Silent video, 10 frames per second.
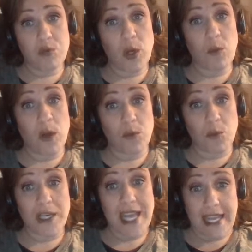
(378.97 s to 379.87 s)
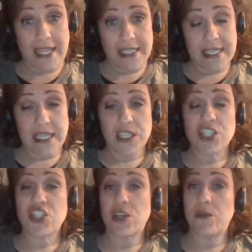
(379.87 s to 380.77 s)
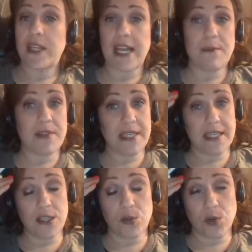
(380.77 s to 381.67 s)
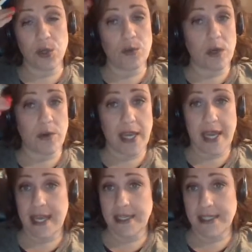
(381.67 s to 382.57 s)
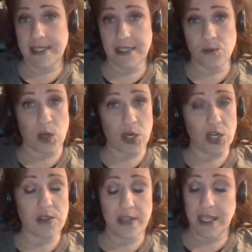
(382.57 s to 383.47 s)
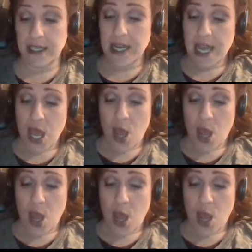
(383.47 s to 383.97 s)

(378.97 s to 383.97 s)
of 0.118. So then I'm thinking through, okay, how does this work then?